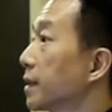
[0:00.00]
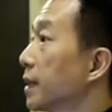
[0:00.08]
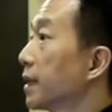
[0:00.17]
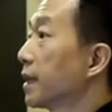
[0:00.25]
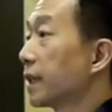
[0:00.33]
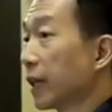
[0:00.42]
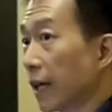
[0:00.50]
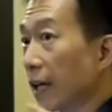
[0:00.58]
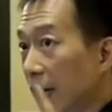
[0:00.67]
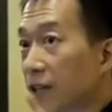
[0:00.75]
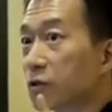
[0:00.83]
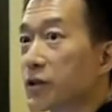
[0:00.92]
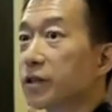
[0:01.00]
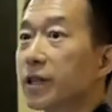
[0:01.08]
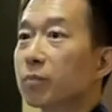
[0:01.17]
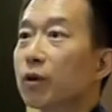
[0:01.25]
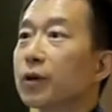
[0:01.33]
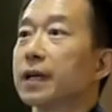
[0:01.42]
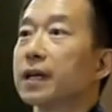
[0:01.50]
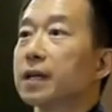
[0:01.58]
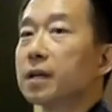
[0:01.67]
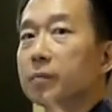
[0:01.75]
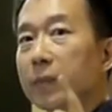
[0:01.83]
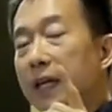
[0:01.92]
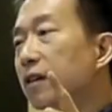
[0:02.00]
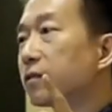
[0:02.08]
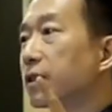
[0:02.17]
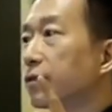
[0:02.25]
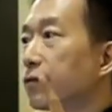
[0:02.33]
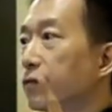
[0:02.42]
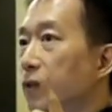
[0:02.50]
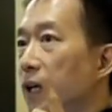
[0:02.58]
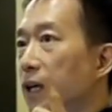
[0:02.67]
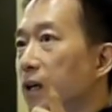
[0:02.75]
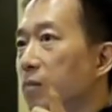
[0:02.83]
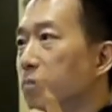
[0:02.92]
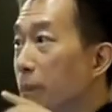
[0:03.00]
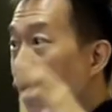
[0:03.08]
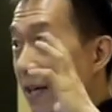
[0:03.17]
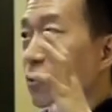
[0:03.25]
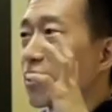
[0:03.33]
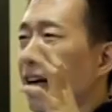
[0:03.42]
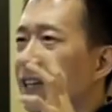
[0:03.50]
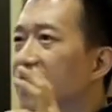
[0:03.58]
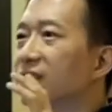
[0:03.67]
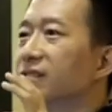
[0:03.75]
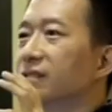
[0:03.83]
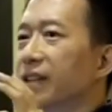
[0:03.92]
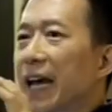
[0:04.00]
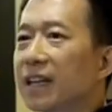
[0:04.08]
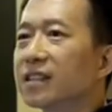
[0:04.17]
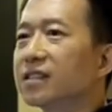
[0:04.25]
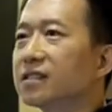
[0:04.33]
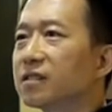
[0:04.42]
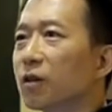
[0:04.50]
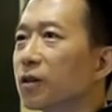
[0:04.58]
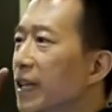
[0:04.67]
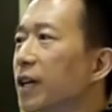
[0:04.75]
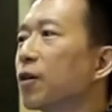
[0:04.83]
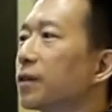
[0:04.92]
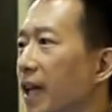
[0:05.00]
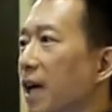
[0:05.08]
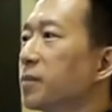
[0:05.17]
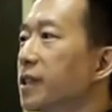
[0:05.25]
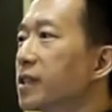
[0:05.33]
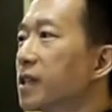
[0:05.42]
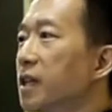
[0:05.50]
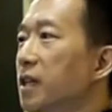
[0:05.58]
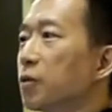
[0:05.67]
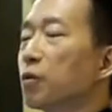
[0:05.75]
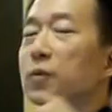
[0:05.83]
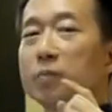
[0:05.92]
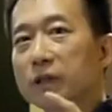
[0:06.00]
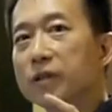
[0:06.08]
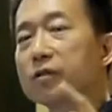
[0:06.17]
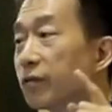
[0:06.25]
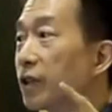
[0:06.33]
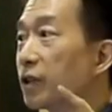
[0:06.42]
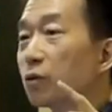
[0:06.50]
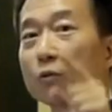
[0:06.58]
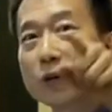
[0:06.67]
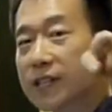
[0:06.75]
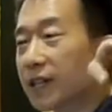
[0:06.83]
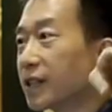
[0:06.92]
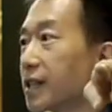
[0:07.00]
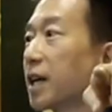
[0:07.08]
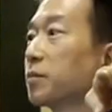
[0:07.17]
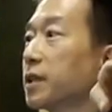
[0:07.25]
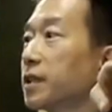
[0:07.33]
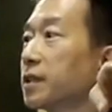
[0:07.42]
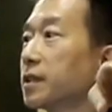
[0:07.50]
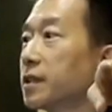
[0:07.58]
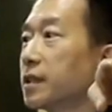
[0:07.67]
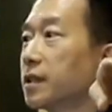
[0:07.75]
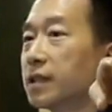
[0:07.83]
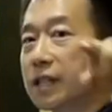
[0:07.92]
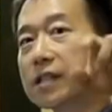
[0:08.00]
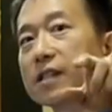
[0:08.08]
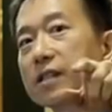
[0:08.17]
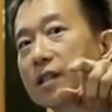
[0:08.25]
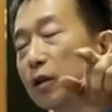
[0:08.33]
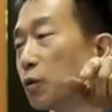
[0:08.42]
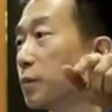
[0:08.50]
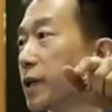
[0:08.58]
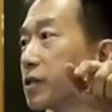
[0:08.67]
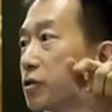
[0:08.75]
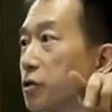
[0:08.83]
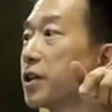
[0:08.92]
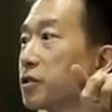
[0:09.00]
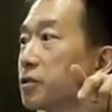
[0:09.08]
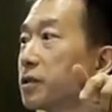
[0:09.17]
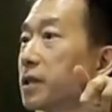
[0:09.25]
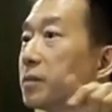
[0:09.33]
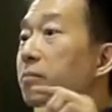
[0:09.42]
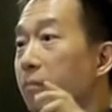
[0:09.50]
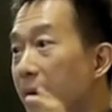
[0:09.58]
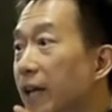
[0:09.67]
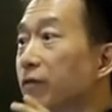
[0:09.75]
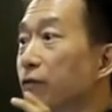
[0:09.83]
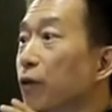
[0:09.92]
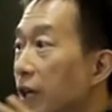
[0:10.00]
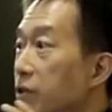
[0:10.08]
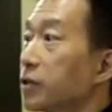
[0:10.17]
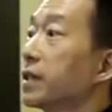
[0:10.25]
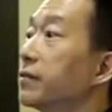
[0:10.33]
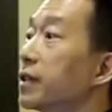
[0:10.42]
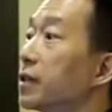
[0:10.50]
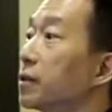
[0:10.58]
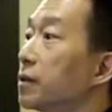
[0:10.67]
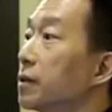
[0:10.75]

The illustration in point, many of the big giant Canon or Nikon cameras will produce video worse than this camera here. This is the Lumix GH3, made for HD video.